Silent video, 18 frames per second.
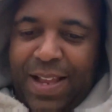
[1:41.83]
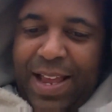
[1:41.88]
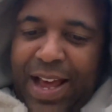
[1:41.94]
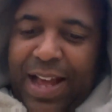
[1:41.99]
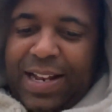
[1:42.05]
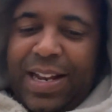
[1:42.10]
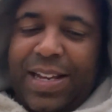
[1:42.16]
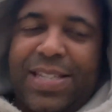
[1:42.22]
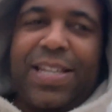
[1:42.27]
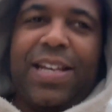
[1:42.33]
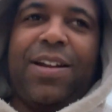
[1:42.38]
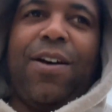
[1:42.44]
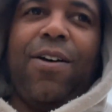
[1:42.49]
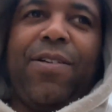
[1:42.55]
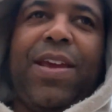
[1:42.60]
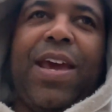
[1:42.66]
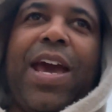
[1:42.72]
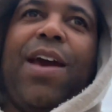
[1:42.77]
and they said,
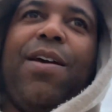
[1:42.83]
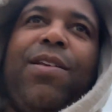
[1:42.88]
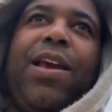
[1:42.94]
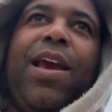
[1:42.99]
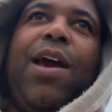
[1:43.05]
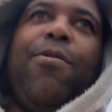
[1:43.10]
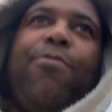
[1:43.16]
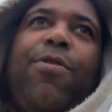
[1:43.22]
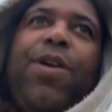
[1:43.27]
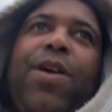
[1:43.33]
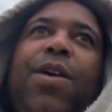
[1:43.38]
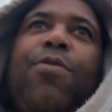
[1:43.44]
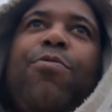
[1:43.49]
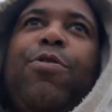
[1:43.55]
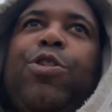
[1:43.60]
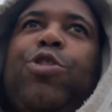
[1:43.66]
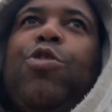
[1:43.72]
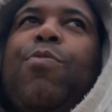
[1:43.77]
oh yeah,
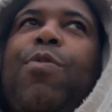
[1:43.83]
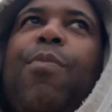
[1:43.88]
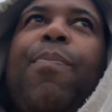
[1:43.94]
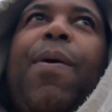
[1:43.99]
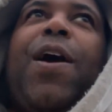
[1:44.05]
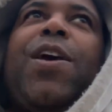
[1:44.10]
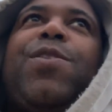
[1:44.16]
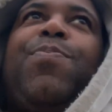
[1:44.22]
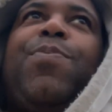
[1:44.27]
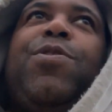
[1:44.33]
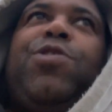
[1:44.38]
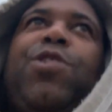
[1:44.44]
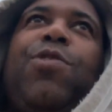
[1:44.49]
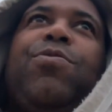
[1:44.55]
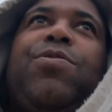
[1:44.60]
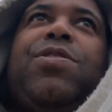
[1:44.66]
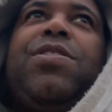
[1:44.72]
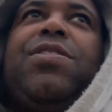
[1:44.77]
we're drum and bass
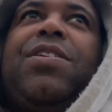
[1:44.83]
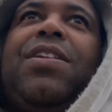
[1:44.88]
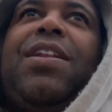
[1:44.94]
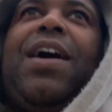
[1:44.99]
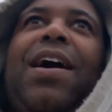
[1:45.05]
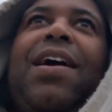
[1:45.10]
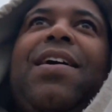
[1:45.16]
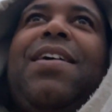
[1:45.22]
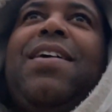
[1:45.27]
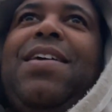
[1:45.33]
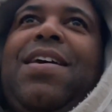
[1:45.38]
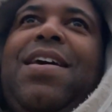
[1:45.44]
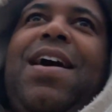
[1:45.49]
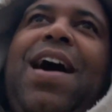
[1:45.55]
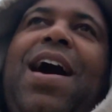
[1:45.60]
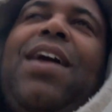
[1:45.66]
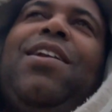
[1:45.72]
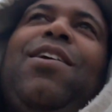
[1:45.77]
producers and that.
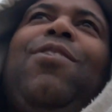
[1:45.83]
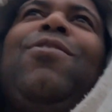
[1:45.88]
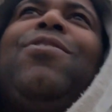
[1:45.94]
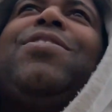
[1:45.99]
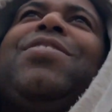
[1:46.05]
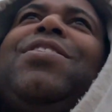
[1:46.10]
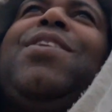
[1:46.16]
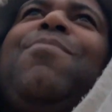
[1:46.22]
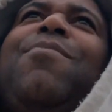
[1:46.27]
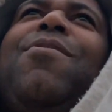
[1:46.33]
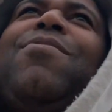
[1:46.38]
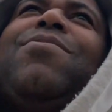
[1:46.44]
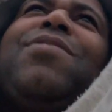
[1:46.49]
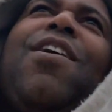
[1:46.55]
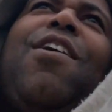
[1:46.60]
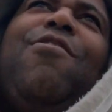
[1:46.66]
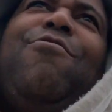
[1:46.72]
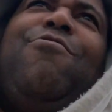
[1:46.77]
And I looked at them and I was
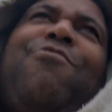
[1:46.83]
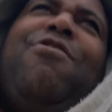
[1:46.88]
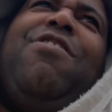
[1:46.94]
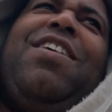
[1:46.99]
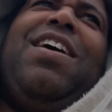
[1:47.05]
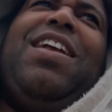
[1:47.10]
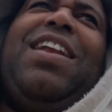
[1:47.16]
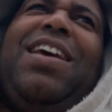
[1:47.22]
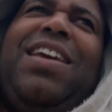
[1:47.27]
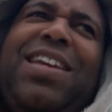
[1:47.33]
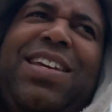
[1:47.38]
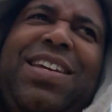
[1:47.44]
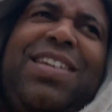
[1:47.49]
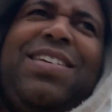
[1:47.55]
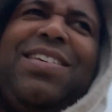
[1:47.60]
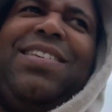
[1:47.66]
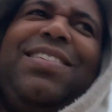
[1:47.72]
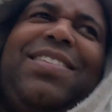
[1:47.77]
like, really?
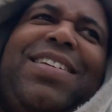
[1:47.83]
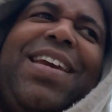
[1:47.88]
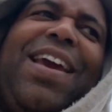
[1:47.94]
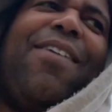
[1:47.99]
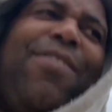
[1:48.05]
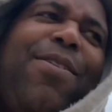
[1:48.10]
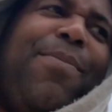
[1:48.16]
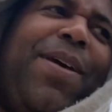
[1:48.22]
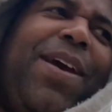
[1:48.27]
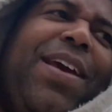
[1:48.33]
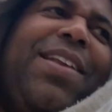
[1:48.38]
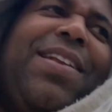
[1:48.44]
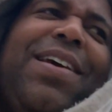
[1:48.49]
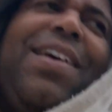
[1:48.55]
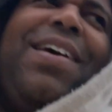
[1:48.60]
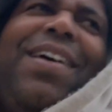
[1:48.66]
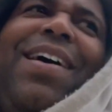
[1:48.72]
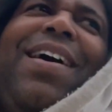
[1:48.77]
Do you get what I mean?
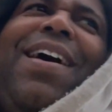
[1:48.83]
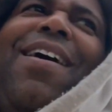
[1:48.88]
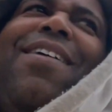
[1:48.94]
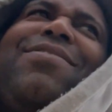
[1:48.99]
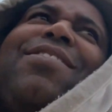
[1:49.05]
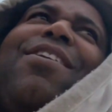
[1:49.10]
I was